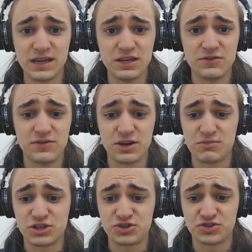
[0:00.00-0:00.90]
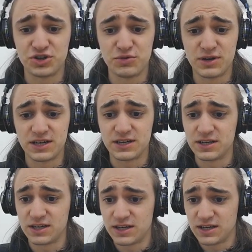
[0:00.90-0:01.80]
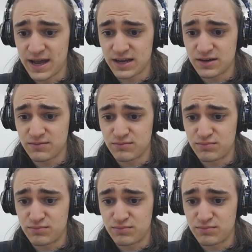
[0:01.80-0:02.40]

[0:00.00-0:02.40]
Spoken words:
thank you very much to Mac